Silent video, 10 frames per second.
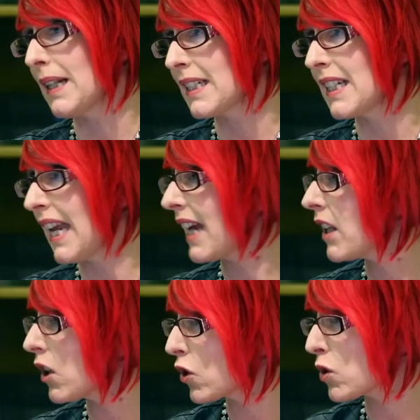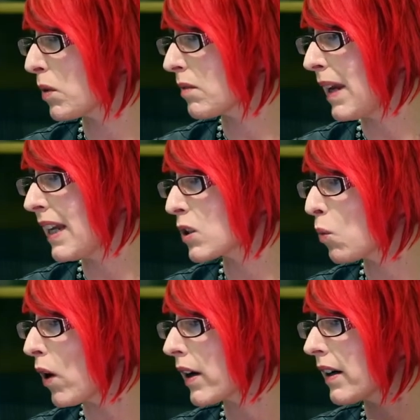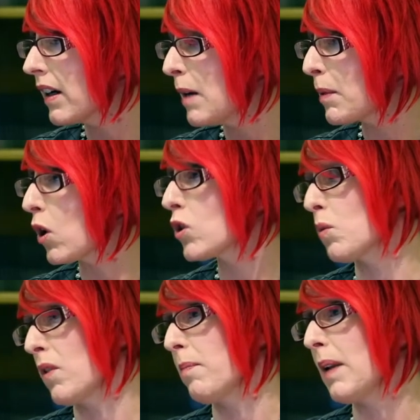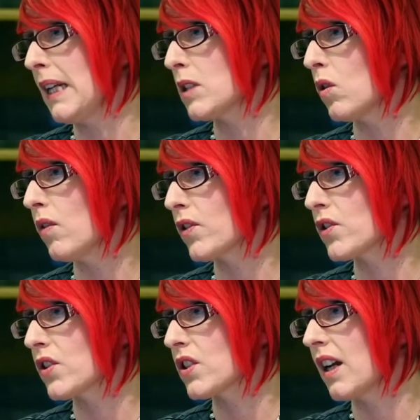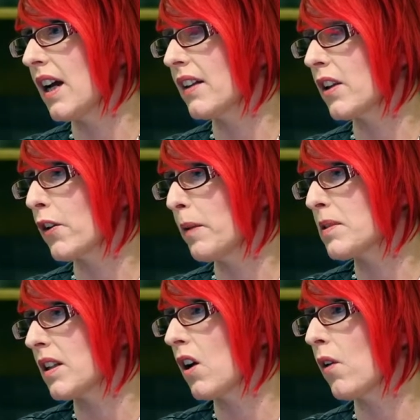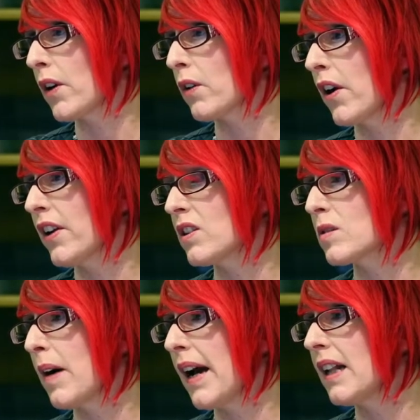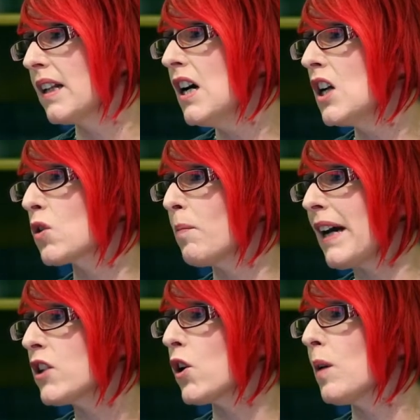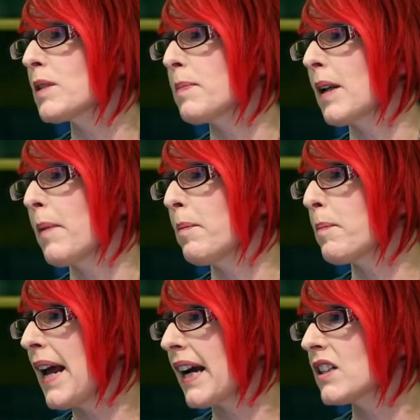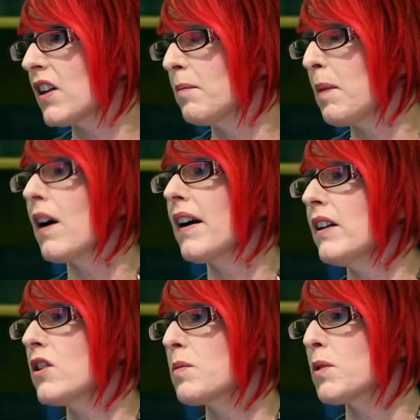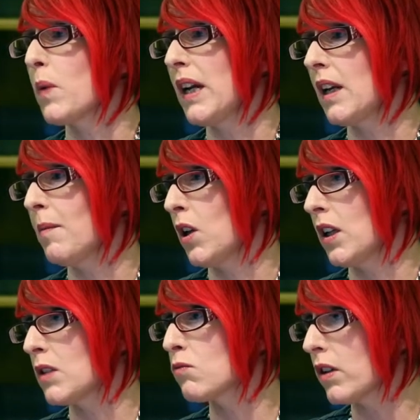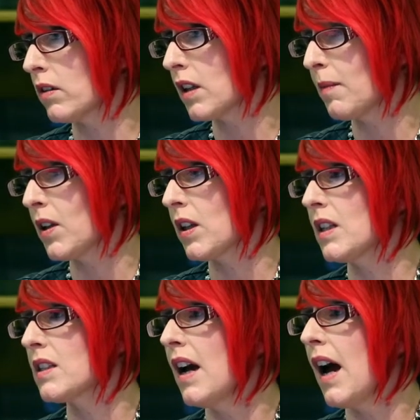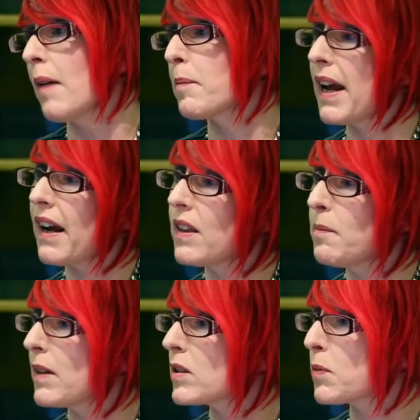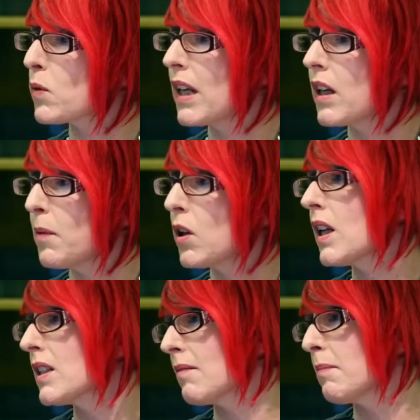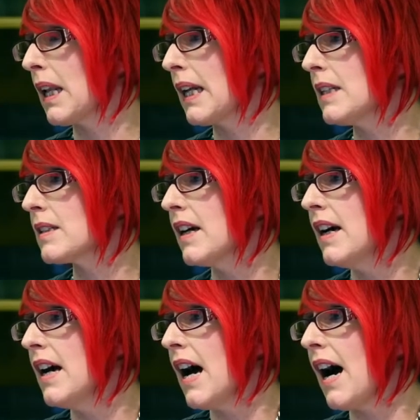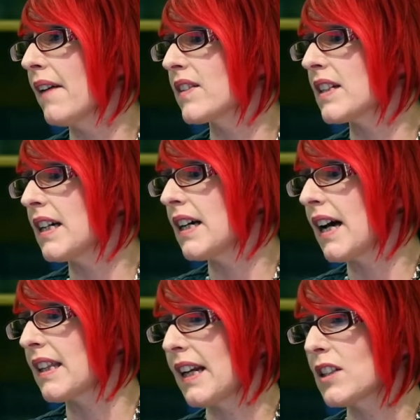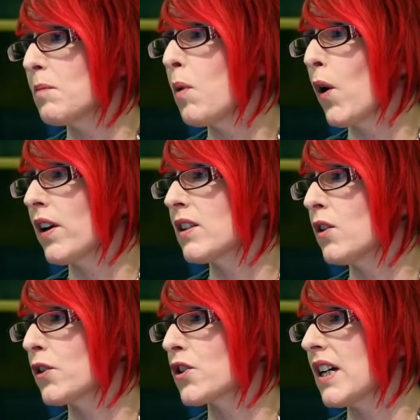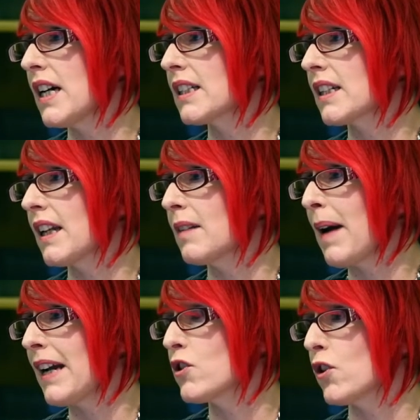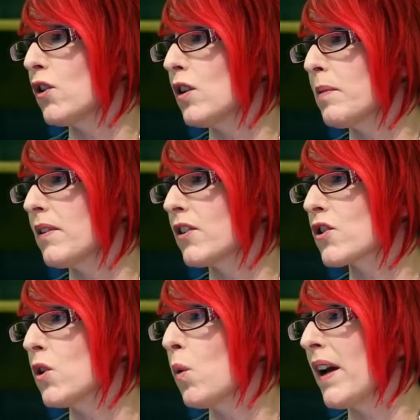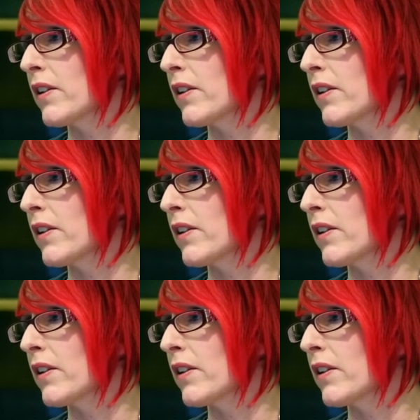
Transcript: building again, not just with me as a worker, but also with the police officers and the groups on the ground as well. So my job has been about breaking down barriers between communities, rural communities, and breaking the myths between communities and police. And I think it's important to understand that in my job there's no